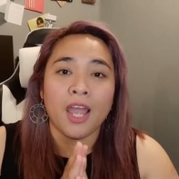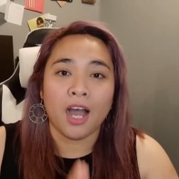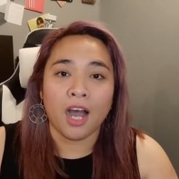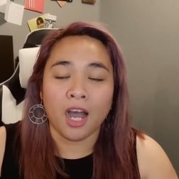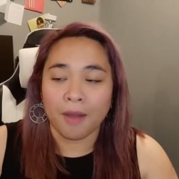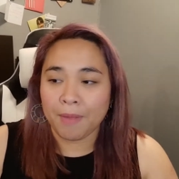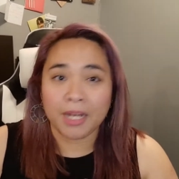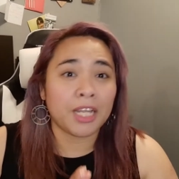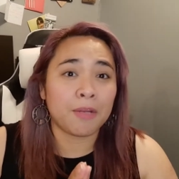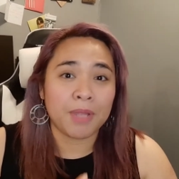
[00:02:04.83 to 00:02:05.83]
um,
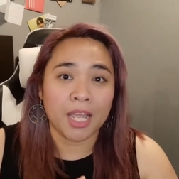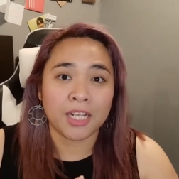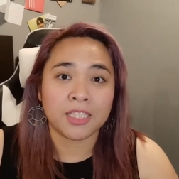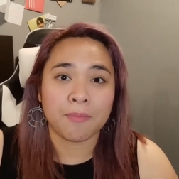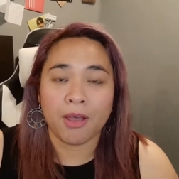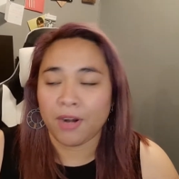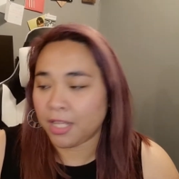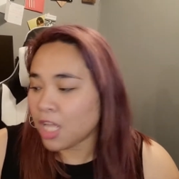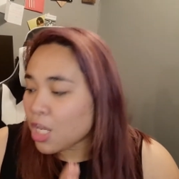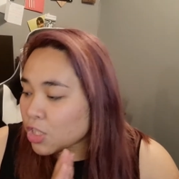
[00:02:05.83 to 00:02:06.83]
and gonna be honest about it
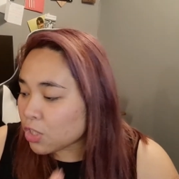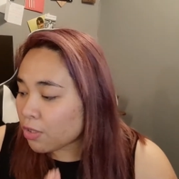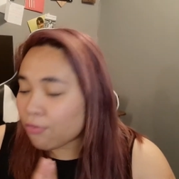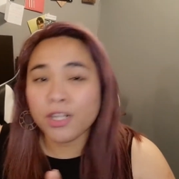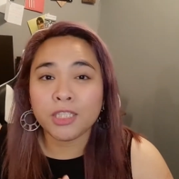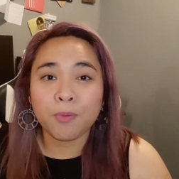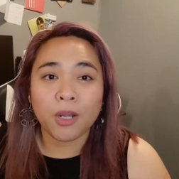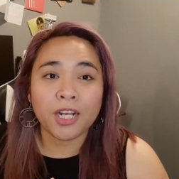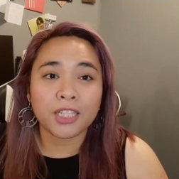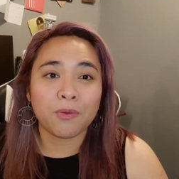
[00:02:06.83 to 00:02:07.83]
so the first
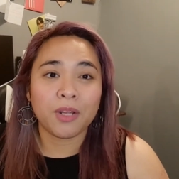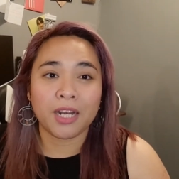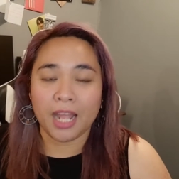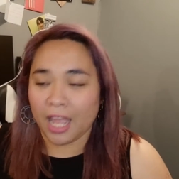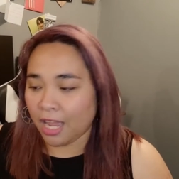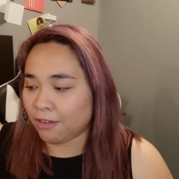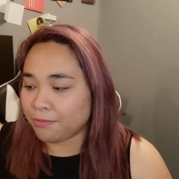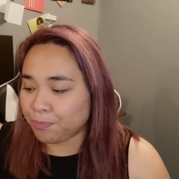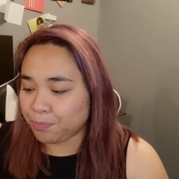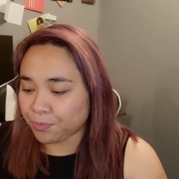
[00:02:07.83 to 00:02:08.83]
product that we're gonna have